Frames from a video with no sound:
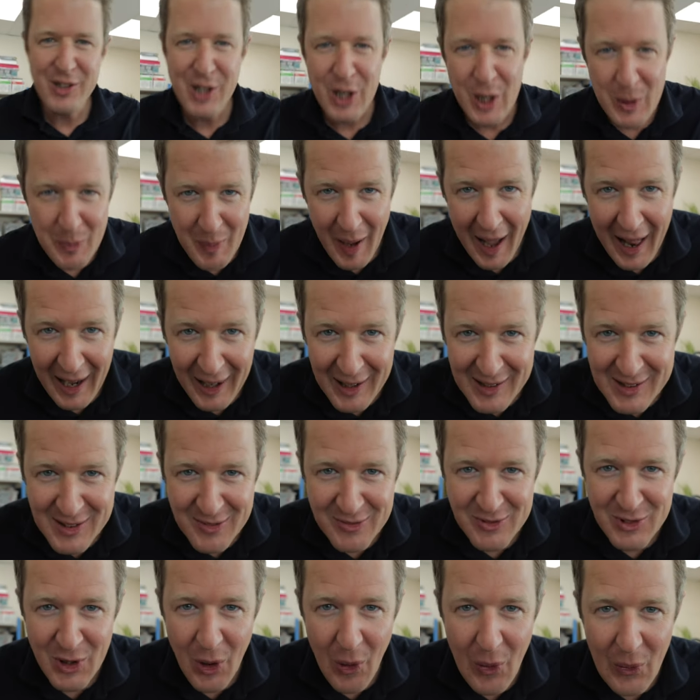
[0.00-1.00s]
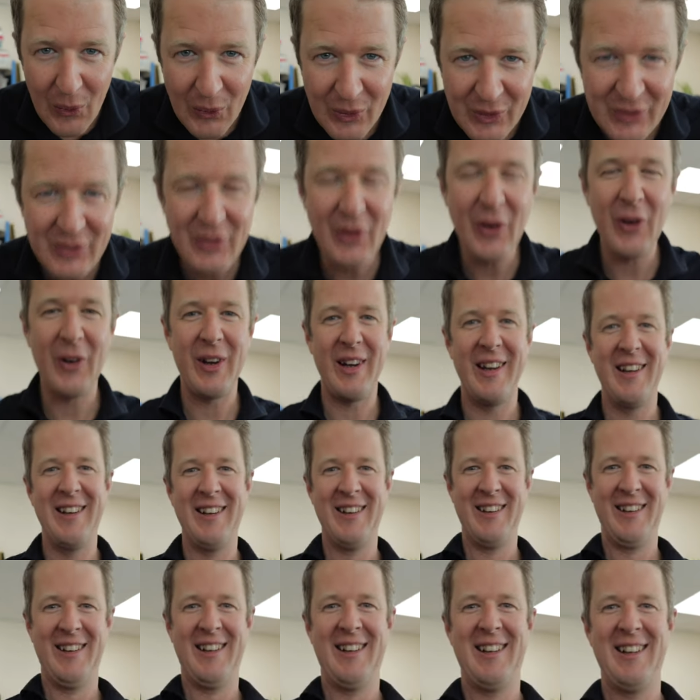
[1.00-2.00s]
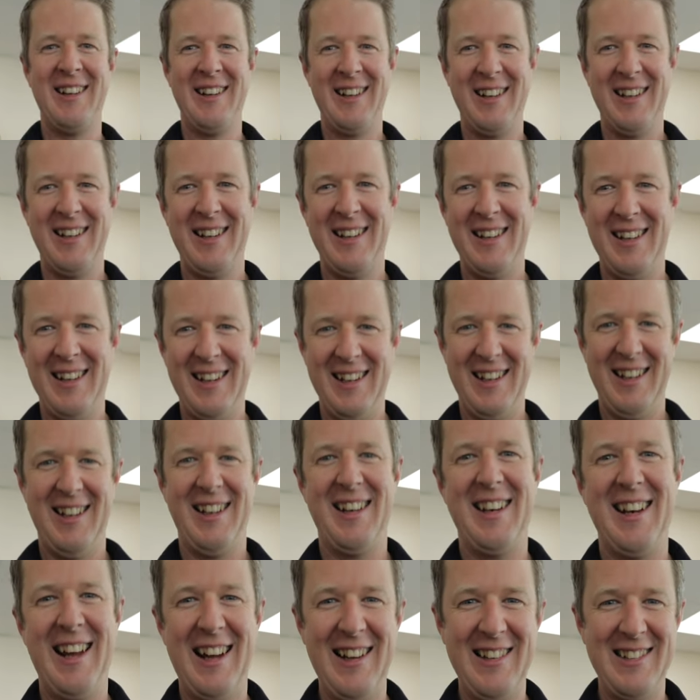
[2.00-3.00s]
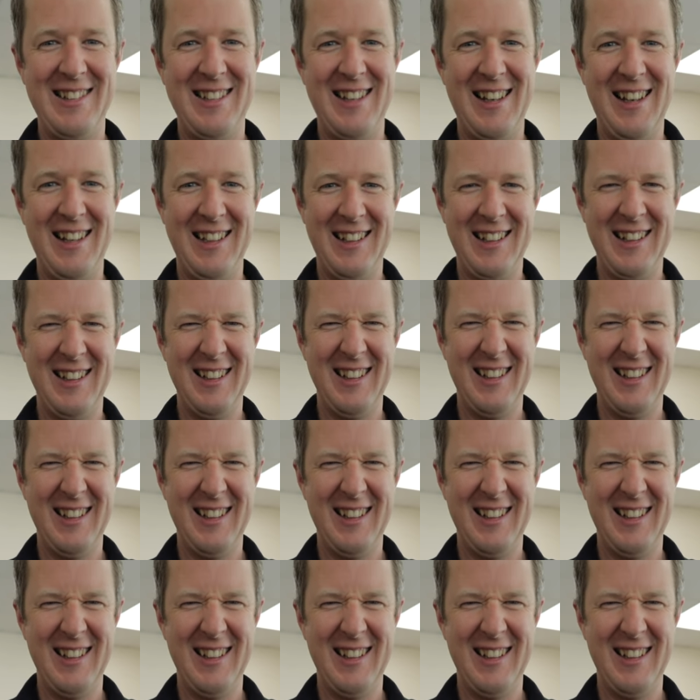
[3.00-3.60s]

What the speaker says: two pallets of tools for you. And I was like,